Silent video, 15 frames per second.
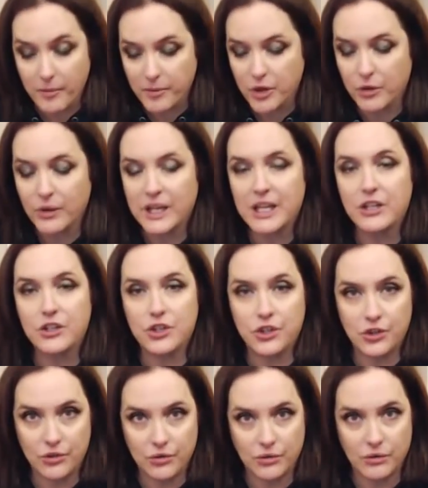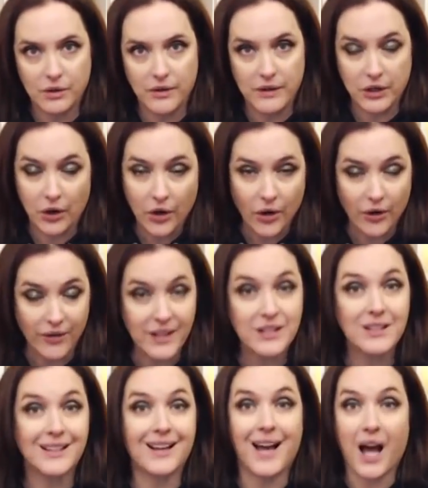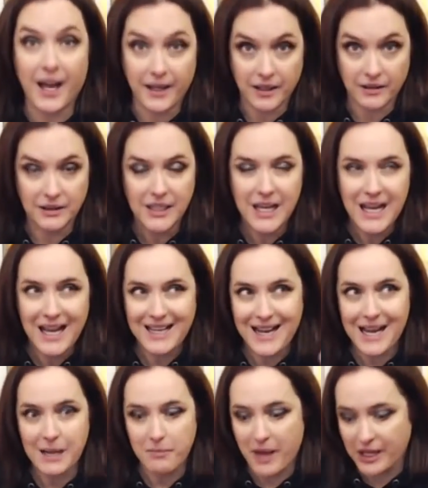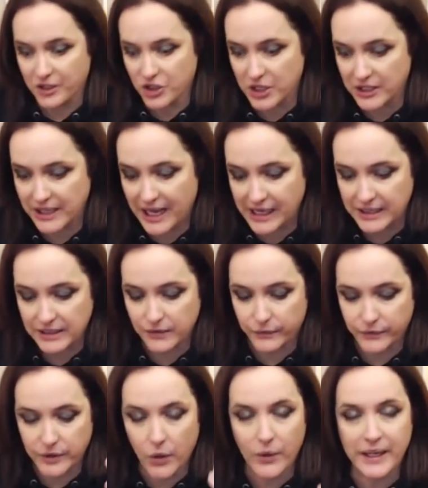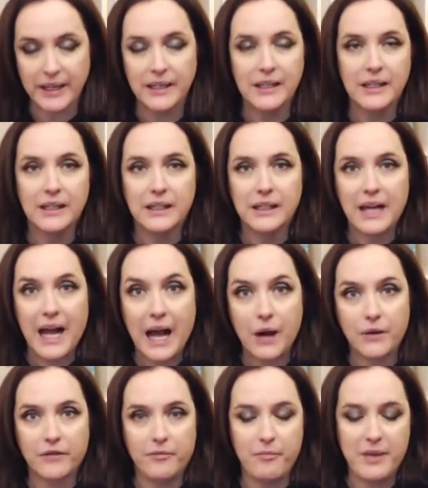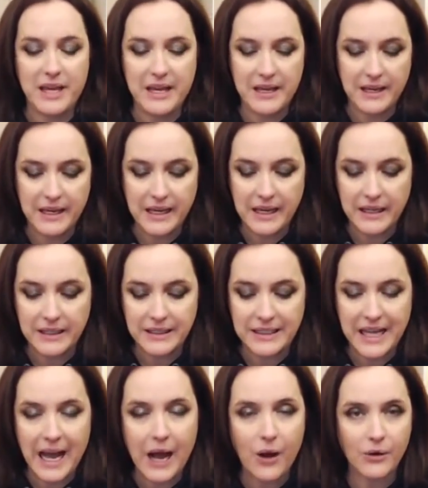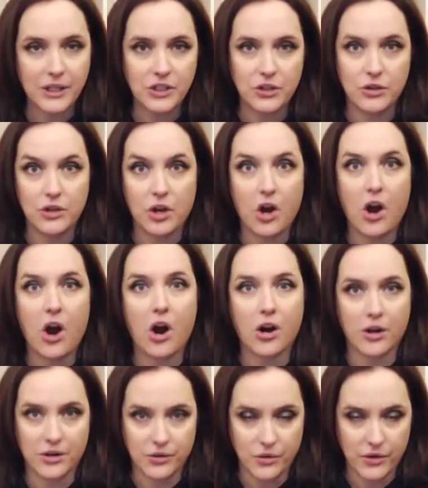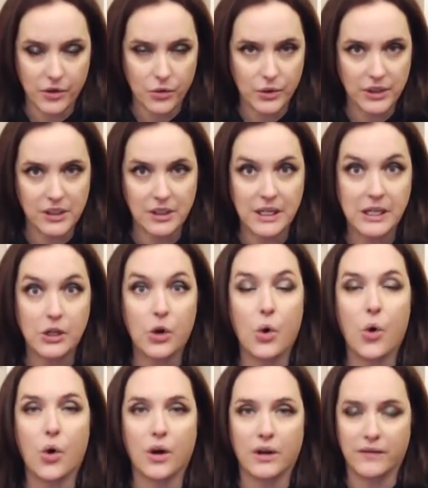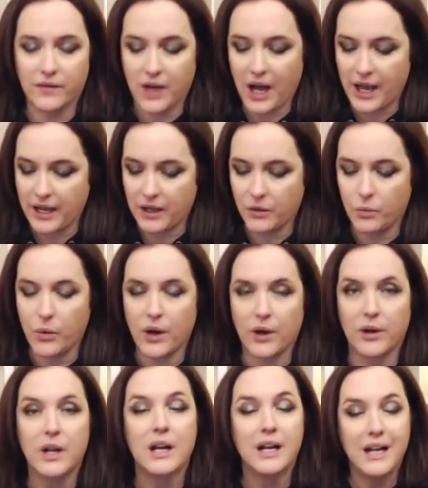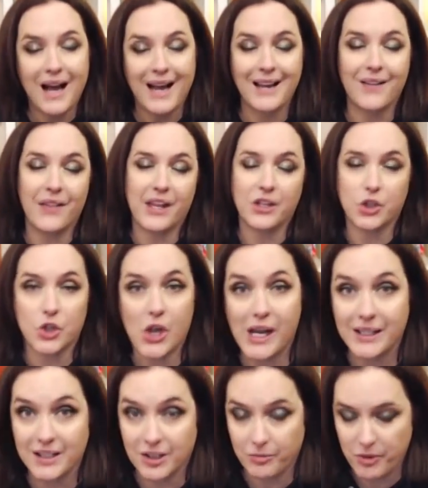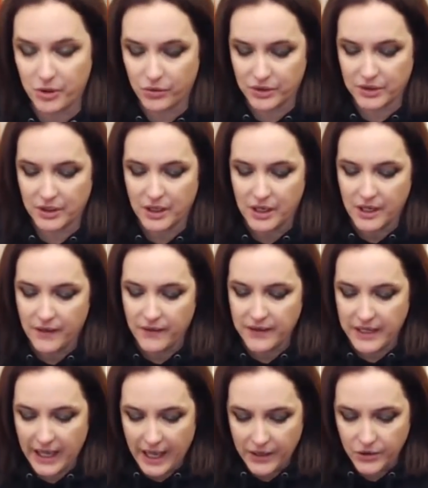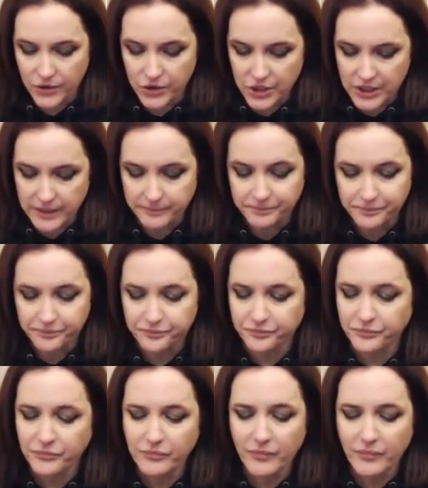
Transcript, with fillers: from you into the earth, into Gaia. And I imagine it as flowing out of me down into the heart or the crystalline core of Gaia, where Gaia then transmutes the energy.